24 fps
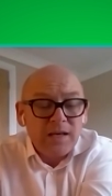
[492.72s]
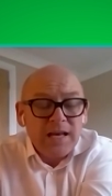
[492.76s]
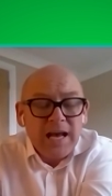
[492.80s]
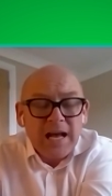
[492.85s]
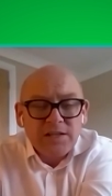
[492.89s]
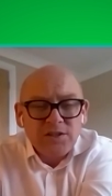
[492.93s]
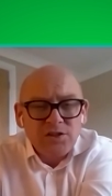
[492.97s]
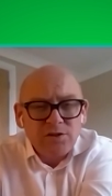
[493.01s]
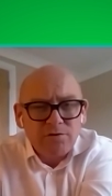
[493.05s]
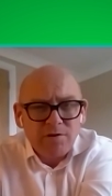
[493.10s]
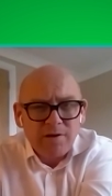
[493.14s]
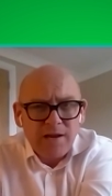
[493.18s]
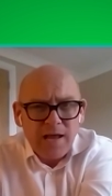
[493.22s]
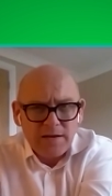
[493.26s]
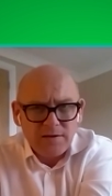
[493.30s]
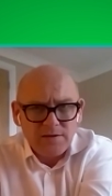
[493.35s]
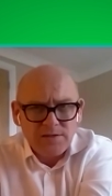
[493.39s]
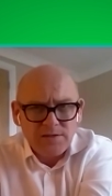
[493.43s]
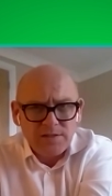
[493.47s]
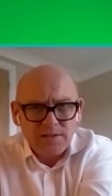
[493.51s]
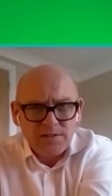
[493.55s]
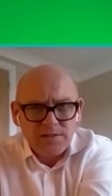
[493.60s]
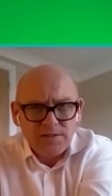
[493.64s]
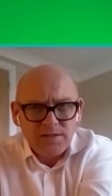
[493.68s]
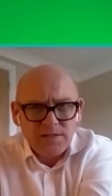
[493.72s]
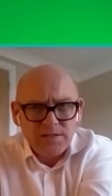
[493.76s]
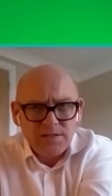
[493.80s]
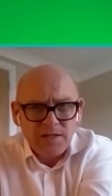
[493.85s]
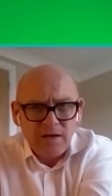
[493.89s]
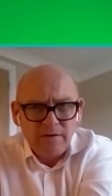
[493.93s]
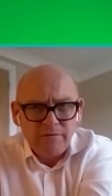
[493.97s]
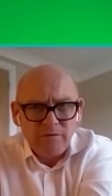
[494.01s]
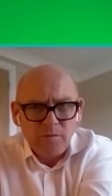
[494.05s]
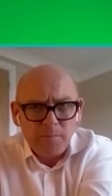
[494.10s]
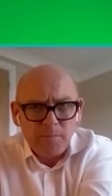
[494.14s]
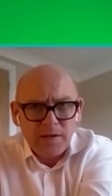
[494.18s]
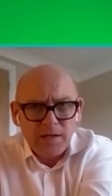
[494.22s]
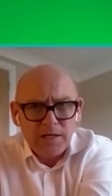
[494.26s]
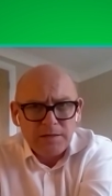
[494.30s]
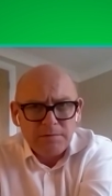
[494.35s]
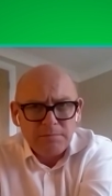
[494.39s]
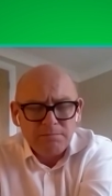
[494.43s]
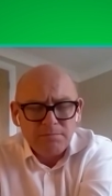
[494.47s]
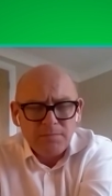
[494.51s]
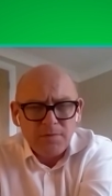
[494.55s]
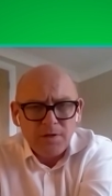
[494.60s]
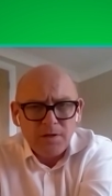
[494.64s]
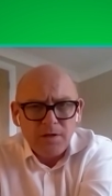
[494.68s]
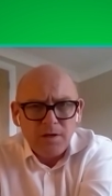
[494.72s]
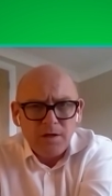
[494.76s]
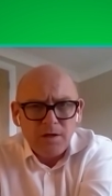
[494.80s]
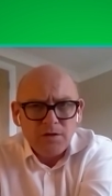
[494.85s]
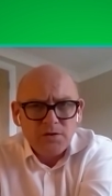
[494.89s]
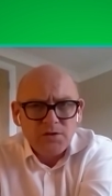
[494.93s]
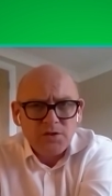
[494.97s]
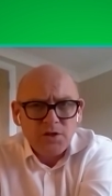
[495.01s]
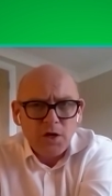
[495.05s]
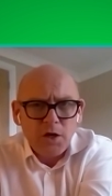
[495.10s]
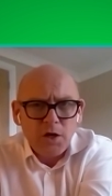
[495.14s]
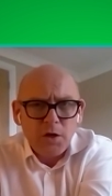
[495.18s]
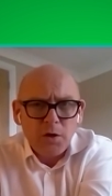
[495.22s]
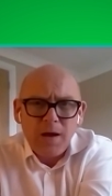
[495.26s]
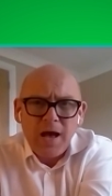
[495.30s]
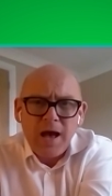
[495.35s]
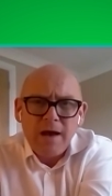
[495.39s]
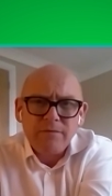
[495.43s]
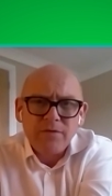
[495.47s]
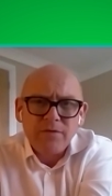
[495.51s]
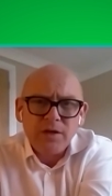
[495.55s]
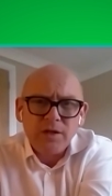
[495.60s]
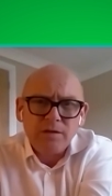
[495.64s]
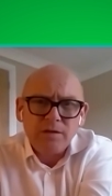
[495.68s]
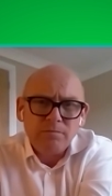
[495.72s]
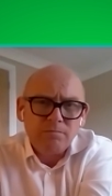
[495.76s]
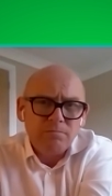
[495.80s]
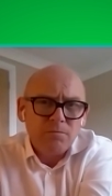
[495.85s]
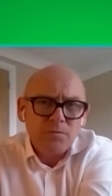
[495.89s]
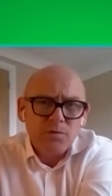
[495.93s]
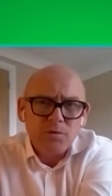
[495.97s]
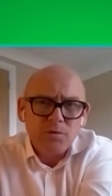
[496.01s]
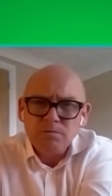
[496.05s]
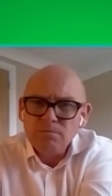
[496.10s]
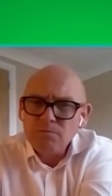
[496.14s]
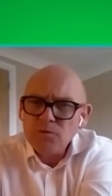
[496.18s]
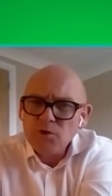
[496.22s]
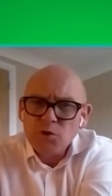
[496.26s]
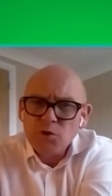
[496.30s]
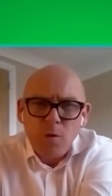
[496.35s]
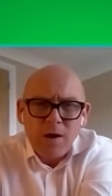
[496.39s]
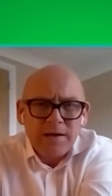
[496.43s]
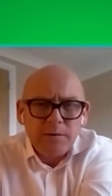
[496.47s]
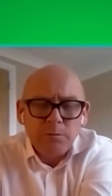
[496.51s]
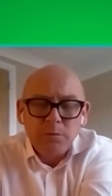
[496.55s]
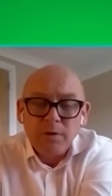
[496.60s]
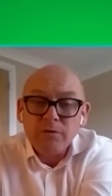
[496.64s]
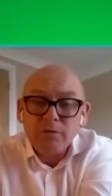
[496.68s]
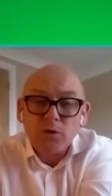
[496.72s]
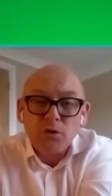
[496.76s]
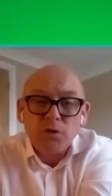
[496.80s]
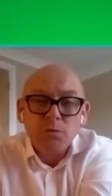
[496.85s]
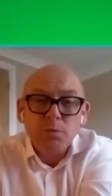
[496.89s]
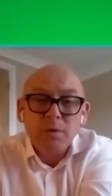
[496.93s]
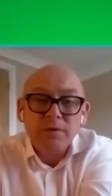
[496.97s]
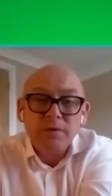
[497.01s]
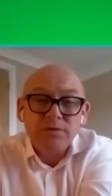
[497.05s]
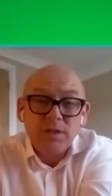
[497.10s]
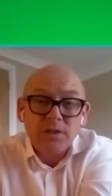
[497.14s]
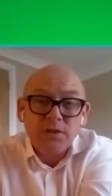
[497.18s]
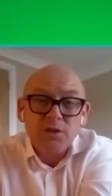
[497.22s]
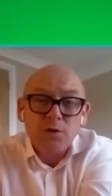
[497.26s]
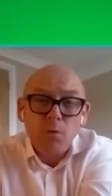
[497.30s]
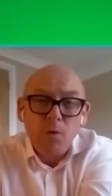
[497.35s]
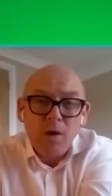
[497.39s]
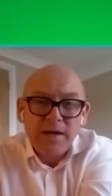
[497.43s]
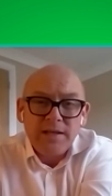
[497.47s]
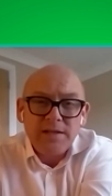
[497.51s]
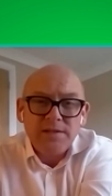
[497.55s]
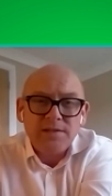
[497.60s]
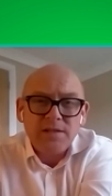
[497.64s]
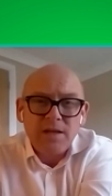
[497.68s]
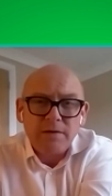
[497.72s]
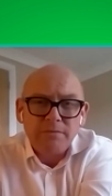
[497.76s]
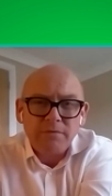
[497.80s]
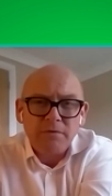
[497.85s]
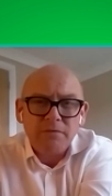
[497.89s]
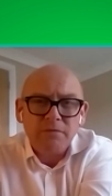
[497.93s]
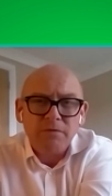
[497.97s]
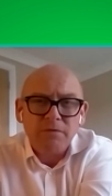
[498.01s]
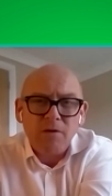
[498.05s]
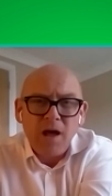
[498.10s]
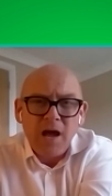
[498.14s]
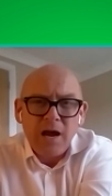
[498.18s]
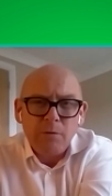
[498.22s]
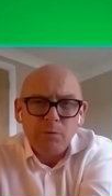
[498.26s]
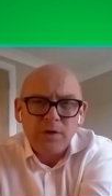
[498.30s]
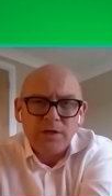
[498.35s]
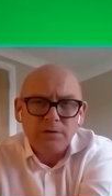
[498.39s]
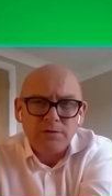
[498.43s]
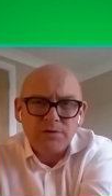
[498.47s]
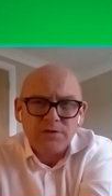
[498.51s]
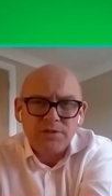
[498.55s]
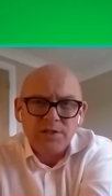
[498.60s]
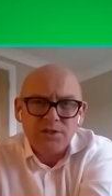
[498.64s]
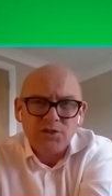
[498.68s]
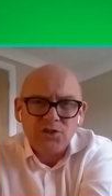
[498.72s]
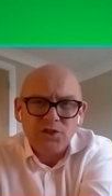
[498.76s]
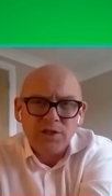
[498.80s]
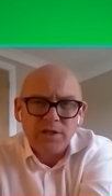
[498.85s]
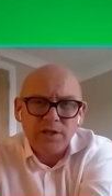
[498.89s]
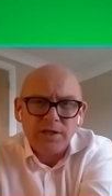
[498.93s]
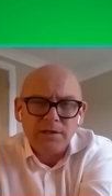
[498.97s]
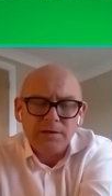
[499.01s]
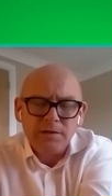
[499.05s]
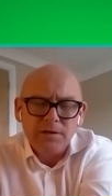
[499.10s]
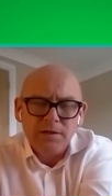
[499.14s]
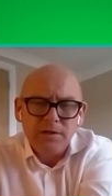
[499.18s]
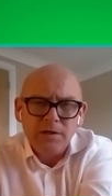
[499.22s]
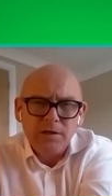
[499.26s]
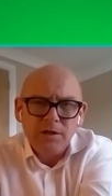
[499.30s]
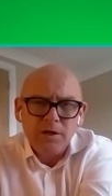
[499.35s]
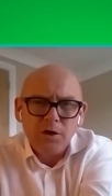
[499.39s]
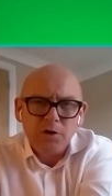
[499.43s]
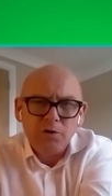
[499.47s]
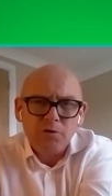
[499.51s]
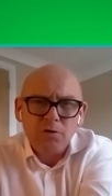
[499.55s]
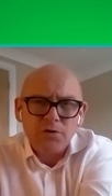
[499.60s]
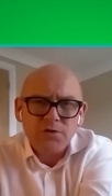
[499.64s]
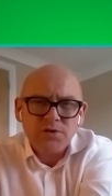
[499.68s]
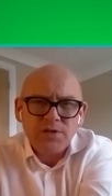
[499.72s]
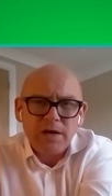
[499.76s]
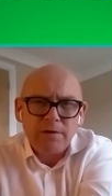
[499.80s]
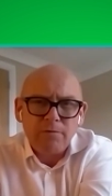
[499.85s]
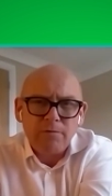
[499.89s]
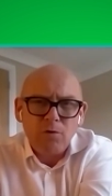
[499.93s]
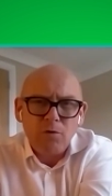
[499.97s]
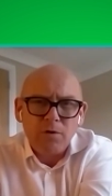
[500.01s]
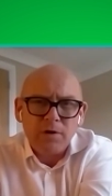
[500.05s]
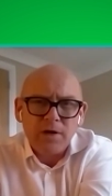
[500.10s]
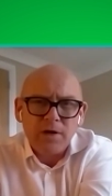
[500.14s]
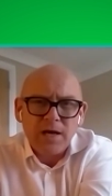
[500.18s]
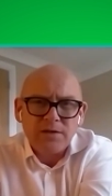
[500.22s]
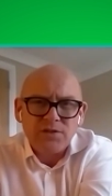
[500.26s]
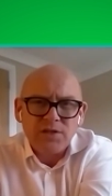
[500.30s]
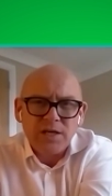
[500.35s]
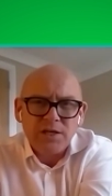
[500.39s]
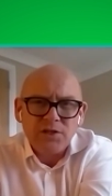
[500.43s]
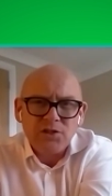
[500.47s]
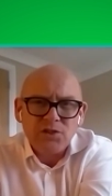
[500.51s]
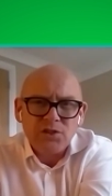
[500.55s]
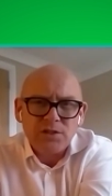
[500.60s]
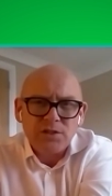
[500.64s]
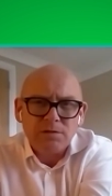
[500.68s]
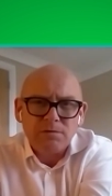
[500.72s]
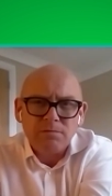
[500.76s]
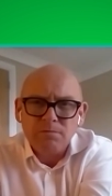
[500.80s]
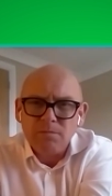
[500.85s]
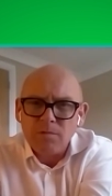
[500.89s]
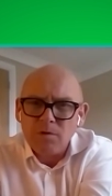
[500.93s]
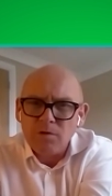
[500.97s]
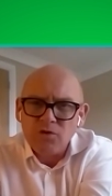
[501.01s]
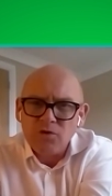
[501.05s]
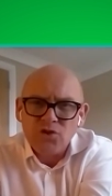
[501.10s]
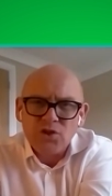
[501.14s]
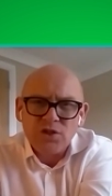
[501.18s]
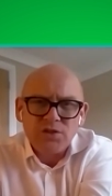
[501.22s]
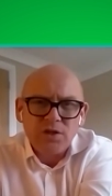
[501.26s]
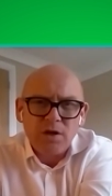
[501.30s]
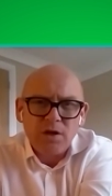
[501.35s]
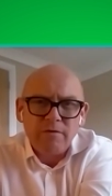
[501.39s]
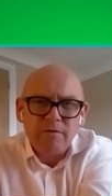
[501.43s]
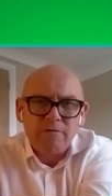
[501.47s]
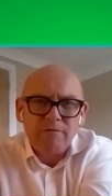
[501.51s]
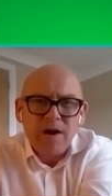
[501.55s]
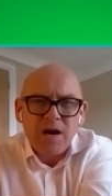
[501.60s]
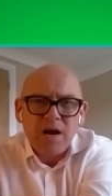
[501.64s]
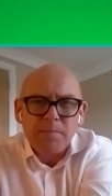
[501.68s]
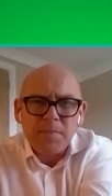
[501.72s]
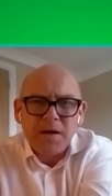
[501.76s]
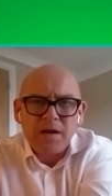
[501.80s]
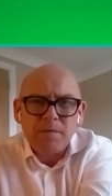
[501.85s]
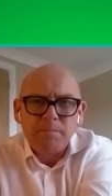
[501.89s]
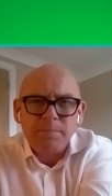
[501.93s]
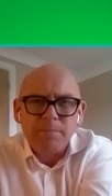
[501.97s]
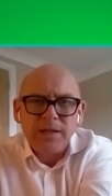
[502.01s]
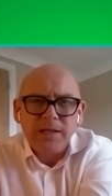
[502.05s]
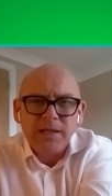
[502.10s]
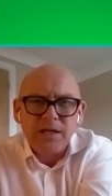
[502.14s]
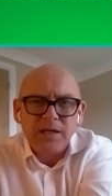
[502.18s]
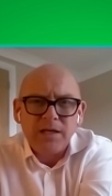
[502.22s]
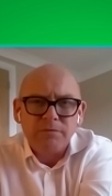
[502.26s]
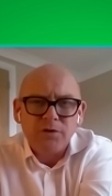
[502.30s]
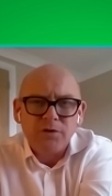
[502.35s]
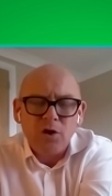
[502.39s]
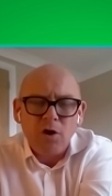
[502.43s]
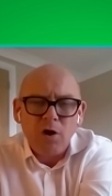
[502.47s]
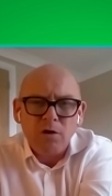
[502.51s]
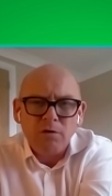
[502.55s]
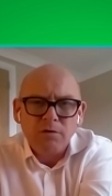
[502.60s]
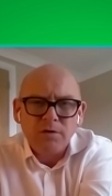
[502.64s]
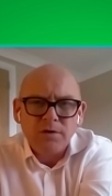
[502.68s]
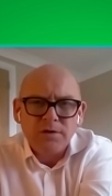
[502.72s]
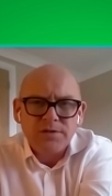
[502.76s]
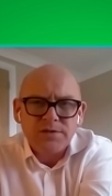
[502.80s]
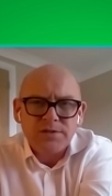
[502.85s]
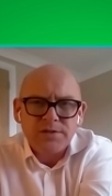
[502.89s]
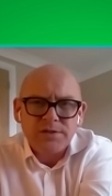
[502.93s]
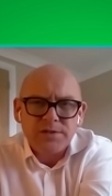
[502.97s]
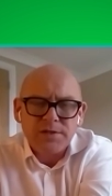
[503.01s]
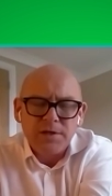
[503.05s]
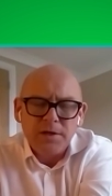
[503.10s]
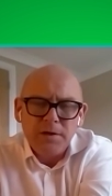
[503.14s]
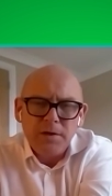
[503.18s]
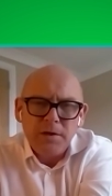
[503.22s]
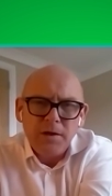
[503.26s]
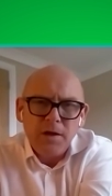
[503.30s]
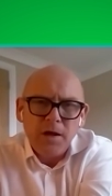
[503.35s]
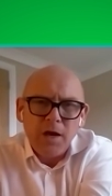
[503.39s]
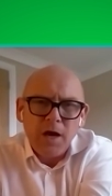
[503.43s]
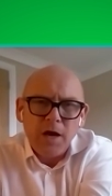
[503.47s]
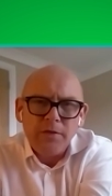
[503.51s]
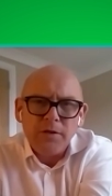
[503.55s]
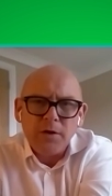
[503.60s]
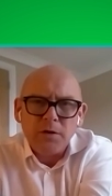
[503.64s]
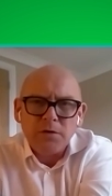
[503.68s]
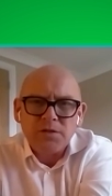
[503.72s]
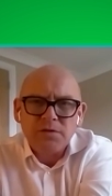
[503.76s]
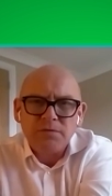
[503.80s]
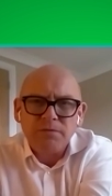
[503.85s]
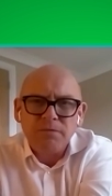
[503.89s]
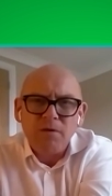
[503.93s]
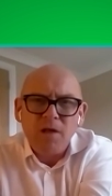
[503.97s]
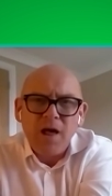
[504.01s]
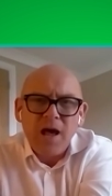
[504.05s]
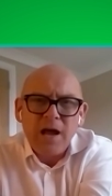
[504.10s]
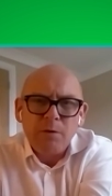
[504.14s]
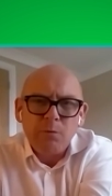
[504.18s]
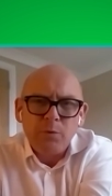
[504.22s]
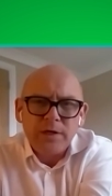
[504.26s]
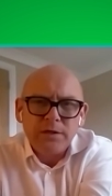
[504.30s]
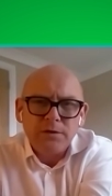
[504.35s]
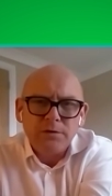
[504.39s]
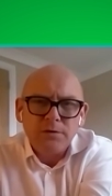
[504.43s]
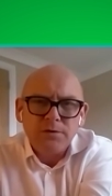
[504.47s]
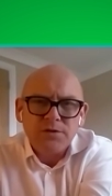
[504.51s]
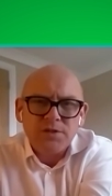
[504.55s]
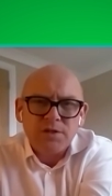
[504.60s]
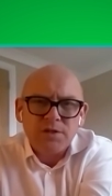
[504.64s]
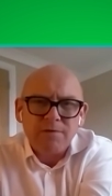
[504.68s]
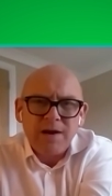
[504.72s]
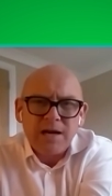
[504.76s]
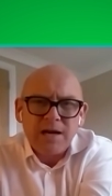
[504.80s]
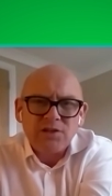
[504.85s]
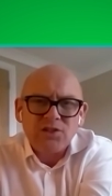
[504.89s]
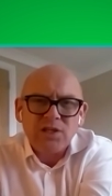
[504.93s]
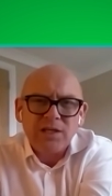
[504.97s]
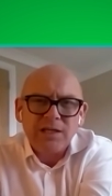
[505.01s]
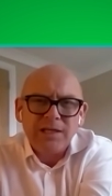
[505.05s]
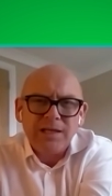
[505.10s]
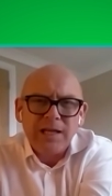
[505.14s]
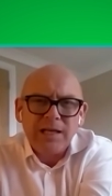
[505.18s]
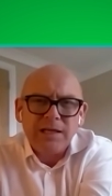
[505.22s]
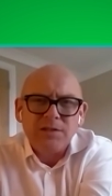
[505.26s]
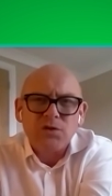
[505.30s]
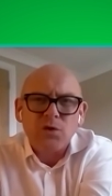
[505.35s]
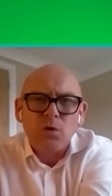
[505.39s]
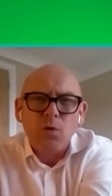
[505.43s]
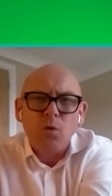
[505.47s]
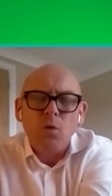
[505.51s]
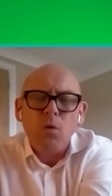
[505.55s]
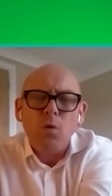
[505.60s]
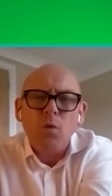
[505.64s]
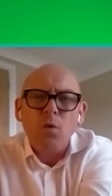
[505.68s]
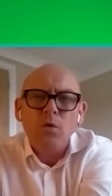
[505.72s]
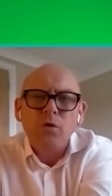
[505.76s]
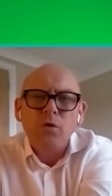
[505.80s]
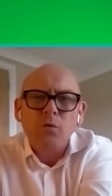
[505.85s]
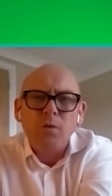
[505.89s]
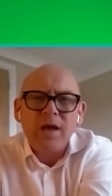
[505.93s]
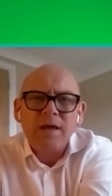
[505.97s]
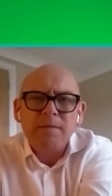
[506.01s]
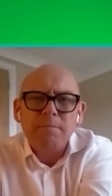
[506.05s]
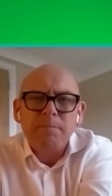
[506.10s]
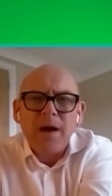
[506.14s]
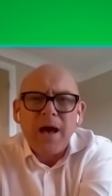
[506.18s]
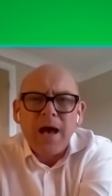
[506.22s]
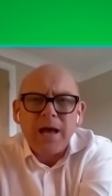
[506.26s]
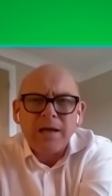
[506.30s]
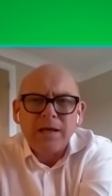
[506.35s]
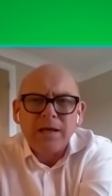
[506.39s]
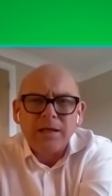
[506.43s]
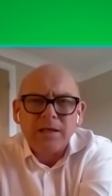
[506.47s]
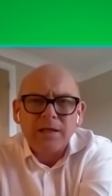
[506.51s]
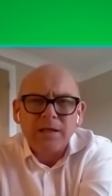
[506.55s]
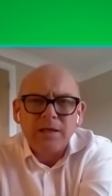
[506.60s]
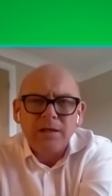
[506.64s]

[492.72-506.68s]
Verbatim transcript: Category excellence is the other pillar. So having 20, we've got we've done 27 flywheels this year across our organization, just over around about a billion of COGS. And those flywheels are actually linked all the way back